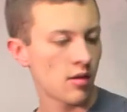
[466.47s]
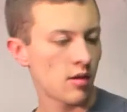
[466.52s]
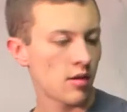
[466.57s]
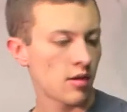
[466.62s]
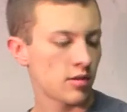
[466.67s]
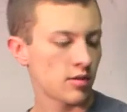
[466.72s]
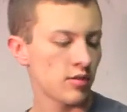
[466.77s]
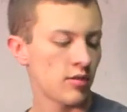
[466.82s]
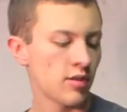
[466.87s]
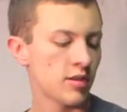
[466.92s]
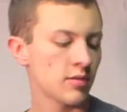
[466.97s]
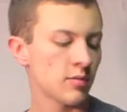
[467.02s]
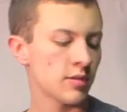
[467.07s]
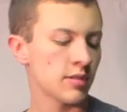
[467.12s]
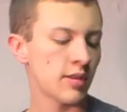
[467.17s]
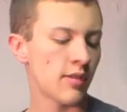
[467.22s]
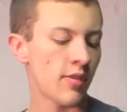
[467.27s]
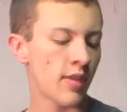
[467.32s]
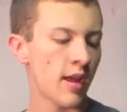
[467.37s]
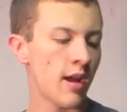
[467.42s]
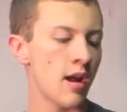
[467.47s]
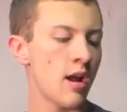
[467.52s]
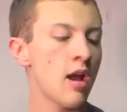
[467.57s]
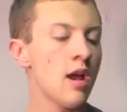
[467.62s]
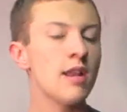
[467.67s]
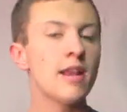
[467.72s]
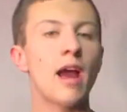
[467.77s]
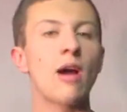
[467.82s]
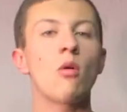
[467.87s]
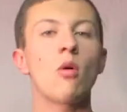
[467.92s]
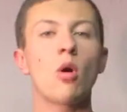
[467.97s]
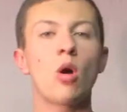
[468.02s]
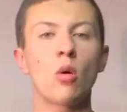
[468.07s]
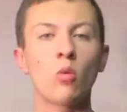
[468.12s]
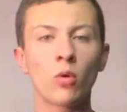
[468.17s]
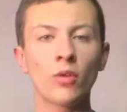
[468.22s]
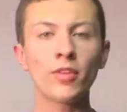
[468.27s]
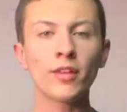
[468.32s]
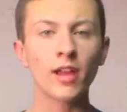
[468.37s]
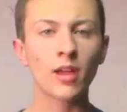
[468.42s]
So this one's in there. Now,
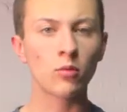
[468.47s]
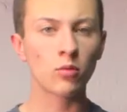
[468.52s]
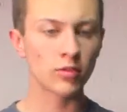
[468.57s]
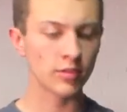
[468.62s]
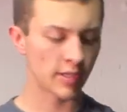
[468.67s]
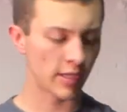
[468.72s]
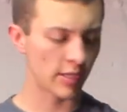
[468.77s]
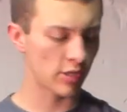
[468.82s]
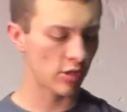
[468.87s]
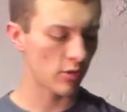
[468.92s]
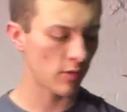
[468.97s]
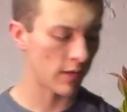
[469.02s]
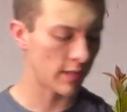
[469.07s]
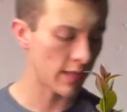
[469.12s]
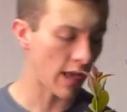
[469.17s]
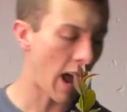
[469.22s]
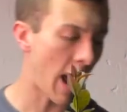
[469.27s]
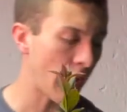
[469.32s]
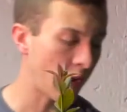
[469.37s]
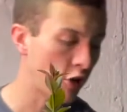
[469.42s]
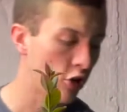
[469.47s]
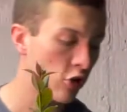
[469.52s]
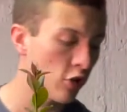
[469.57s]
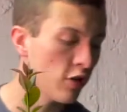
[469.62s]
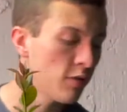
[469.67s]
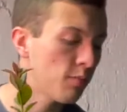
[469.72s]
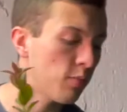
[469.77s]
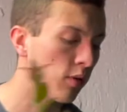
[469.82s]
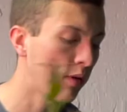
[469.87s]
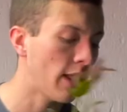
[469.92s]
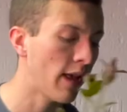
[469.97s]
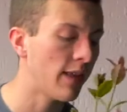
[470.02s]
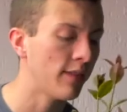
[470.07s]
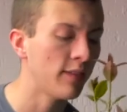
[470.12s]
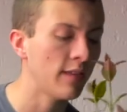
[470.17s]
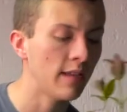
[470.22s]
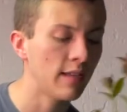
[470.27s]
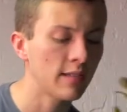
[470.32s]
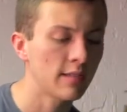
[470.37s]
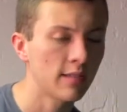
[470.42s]
one thing I will say too is I could plant
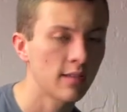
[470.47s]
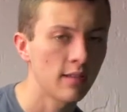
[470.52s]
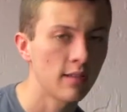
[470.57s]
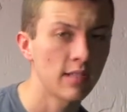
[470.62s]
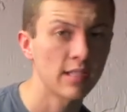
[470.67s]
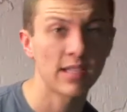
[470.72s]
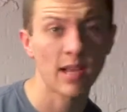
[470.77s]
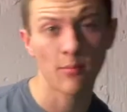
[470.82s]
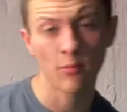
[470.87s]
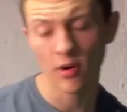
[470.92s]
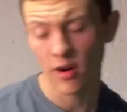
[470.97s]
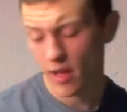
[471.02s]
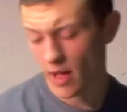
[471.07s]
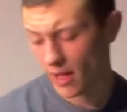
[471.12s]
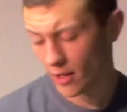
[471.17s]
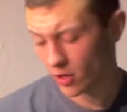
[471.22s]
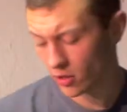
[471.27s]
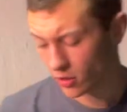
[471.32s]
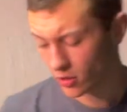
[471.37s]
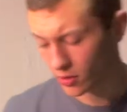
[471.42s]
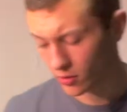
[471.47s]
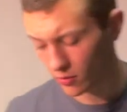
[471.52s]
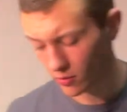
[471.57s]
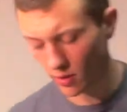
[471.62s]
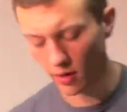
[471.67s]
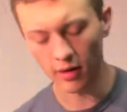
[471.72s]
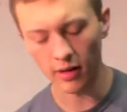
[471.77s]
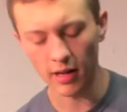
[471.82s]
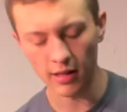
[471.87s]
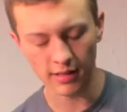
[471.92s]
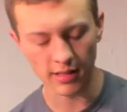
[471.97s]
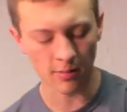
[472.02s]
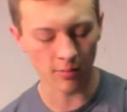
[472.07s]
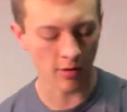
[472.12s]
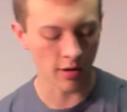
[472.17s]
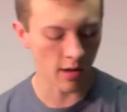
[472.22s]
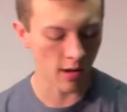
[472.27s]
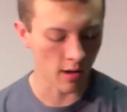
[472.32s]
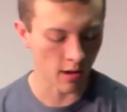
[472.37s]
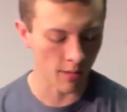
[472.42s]
these separate. I could do, or not
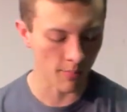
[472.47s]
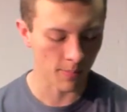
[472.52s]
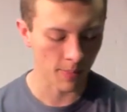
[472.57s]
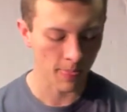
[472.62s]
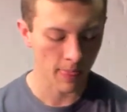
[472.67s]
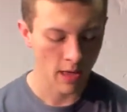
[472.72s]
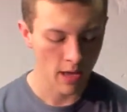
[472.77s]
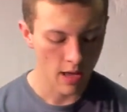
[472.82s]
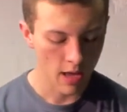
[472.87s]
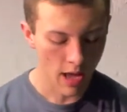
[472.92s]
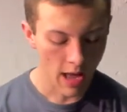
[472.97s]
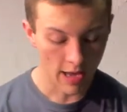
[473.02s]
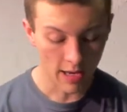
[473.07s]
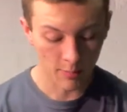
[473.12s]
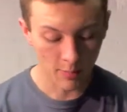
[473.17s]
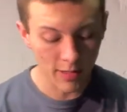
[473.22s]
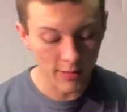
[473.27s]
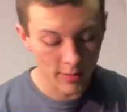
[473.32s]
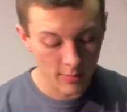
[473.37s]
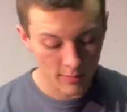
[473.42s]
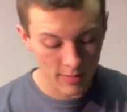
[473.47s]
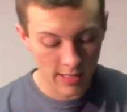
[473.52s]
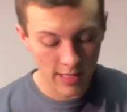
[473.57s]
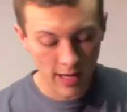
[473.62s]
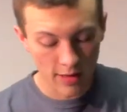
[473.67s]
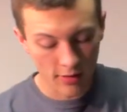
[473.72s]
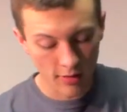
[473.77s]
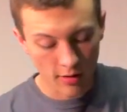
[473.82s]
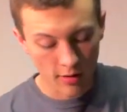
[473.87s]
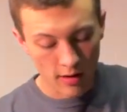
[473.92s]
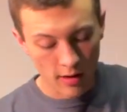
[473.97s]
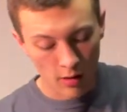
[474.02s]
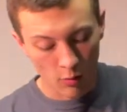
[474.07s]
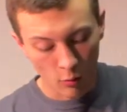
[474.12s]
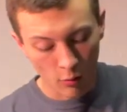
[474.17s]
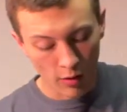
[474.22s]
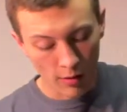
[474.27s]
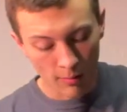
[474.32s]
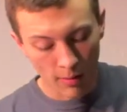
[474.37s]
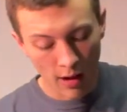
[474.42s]
separate. I could plant them together in
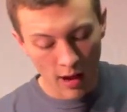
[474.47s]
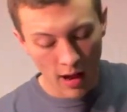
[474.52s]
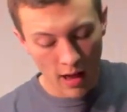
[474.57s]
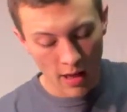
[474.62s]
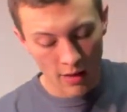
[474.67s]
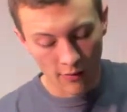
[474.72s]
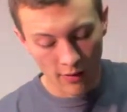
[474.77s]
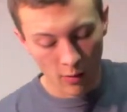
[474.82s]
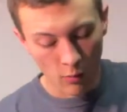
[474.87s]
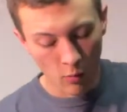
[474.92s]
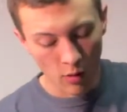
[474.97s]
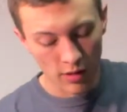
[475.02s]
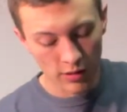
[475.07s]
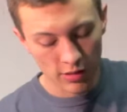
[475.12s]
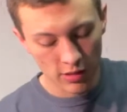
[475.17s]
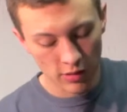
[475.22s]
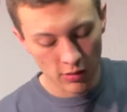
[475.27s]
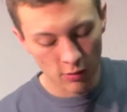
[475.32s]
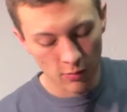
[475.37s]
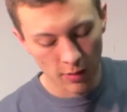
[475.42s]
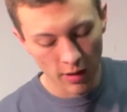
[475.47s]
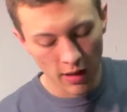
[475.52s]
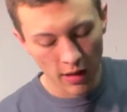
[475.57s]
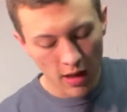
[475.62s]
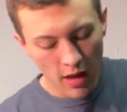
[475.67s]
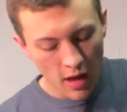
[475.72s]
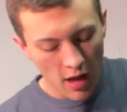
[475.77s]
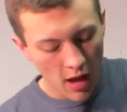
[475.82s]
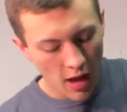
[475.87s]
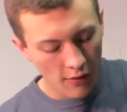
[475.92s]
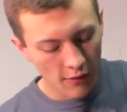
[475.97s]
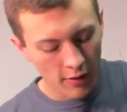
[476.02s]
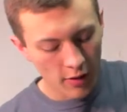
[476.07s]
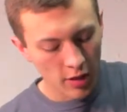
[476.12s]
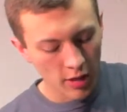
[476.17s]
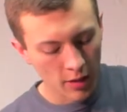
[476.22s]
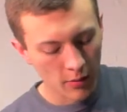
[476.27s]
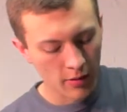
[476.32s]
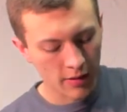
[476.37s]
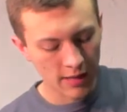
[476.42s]
one pot if I want to, but I
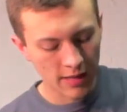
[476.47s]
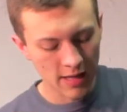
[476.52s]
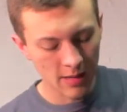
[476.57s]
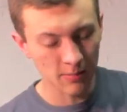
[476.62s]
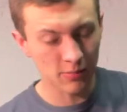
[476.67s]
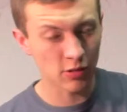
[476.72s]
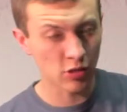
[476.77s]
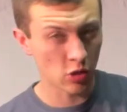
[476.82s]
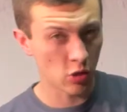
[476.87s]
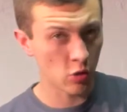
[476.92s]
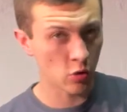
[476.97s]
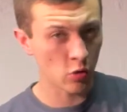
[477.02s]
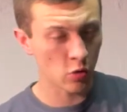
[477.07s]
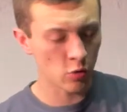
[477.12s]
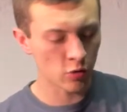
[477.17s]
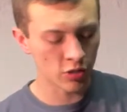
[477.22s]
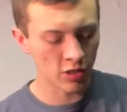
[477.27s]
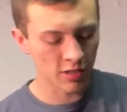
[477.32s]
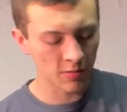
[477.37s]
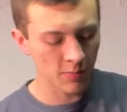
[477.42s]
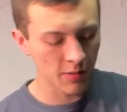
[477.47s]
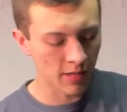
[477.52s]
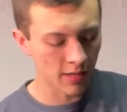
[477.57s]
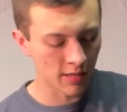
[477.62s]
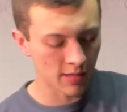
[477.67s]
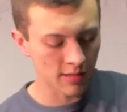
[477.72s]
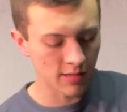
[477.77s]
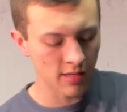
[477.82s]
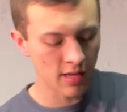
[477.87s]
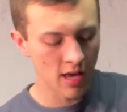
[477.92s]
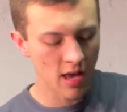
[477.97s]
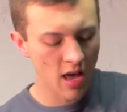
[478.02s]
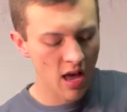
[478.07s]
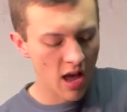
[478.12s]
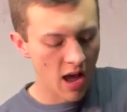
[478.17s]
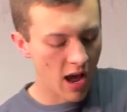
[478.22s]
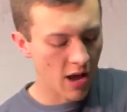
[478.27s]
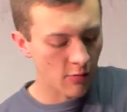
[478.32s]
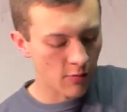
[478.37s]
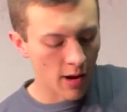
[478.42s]
figured I would keep 2 just because
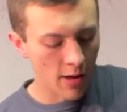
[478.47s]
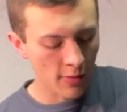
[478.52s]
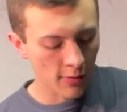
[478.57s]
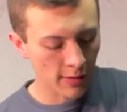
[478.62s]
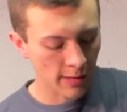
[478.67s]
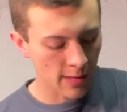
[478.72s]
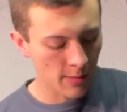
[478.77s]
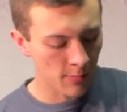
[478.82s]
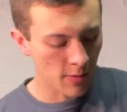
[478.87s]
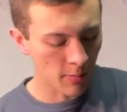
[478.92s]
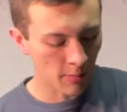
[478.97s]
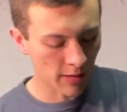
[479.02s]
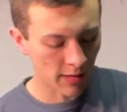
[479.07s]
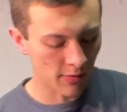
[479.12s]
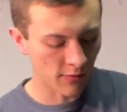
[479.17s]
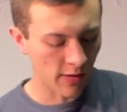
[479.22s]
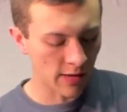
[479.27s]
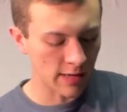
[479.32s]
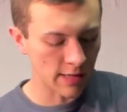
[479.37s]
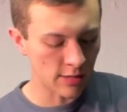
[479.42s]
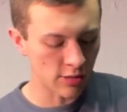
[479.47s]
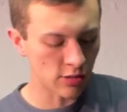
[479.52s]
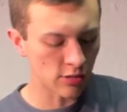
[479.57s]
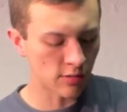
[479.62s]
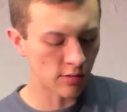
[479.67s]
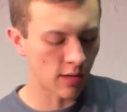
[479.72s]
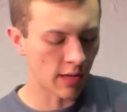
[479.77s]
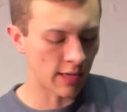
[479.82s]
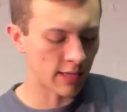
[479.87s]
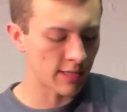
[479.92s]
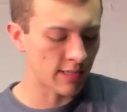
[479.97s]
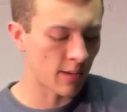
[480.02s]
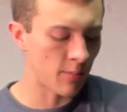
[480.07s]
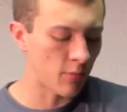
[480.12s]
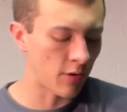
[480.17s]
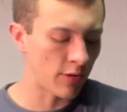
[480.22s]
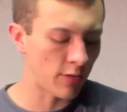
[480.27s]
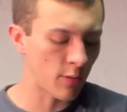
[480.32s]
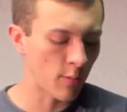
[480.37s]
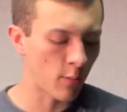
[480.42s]
I'd rather keep them, like if I need to like
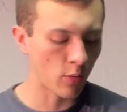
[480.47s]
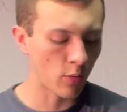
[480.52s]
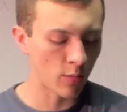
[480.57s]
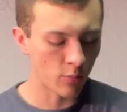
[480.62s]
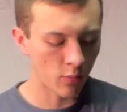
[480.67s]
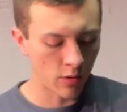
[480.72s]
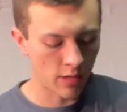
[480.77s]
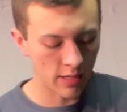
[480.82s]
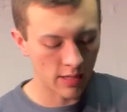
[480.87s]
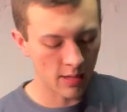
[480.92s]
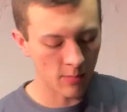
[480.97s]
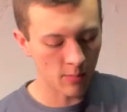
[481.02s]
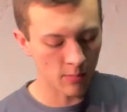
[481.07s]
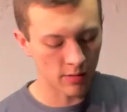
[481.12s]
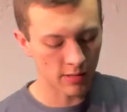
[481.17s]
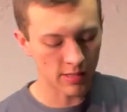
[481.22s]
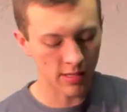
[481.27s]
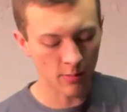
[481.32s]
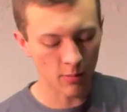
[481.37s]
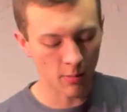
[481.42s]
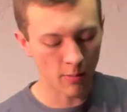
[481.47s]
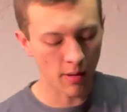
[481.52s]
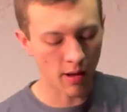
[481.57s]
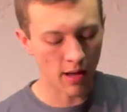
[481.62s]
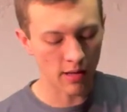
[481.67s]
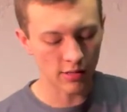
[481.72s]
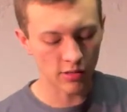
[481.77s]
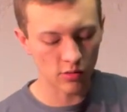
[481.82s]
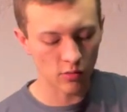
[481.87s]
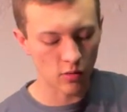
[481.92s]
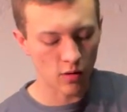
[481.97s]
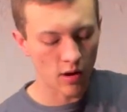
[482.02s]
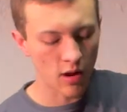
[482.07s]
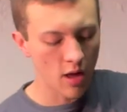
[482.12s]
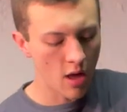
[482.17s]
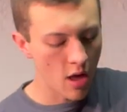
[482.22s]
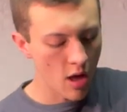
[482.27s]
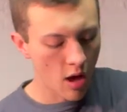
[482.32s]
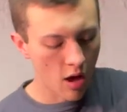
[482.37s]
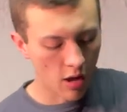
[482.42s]
separate them point, keep them in separate pots, or
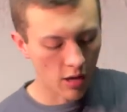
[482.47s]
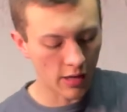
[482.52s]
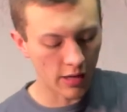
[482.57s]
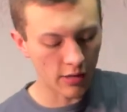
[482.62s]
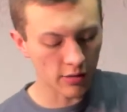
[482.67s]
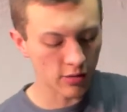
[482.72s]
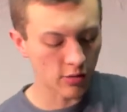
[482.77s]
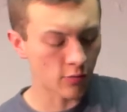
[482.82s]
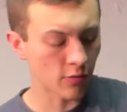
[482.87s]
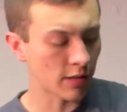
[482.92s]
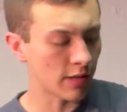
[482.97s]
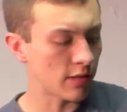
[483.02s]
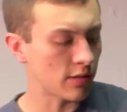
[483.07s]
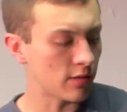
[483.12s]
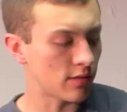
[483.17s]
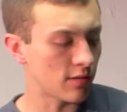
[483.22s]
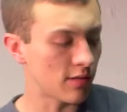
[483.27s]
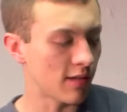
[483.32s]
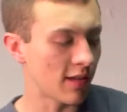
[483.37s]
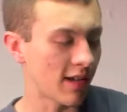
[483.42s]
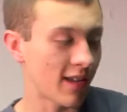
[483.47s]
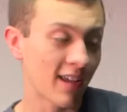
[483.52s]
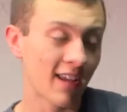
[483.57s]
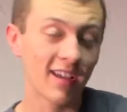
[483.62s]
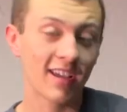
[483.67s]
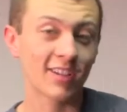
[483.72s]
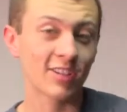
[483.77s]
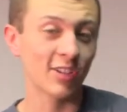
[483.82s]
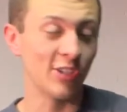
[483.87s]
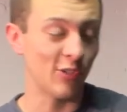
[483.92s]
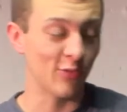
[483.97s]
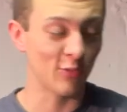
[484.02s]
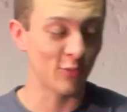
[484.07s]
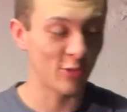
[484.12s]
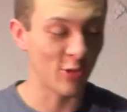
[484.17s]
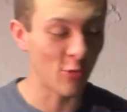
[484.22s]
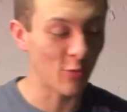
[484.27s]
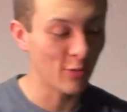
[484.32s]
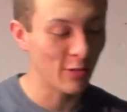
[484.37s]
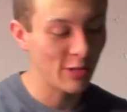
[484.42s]
I also really, I actually
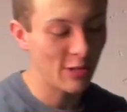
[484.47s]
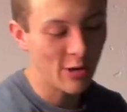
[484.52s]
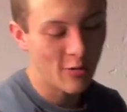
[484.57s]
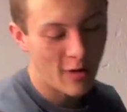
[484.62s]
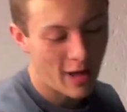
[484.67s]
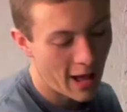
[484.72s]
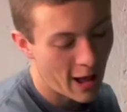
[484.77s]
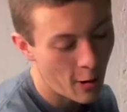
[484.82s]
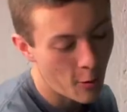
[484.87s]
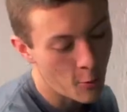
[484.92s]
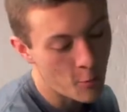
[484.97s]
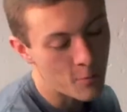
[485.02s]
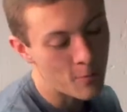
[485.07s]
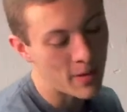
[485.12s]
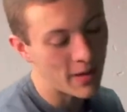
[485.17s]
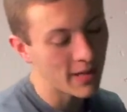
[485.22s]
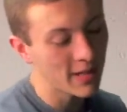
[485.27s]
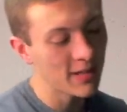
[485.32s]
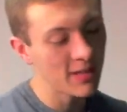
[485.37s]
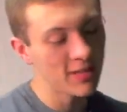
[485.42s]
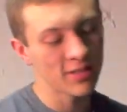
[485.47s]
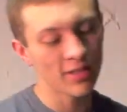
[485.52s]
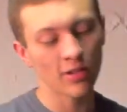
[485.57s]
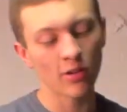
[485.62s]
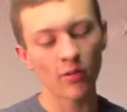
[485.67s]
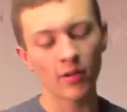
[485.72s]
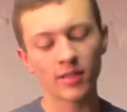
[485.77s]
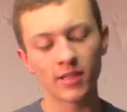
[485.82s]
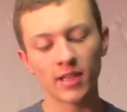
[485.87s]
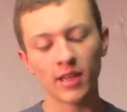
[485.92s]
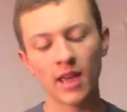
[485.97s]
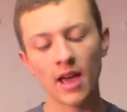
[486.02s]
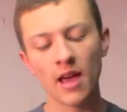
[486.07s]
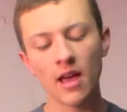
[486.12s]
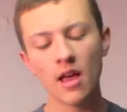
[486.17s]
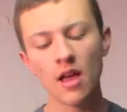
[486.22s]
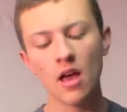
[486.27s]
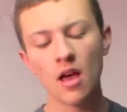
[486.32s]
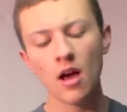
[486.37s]
don't really know how big these are going to get.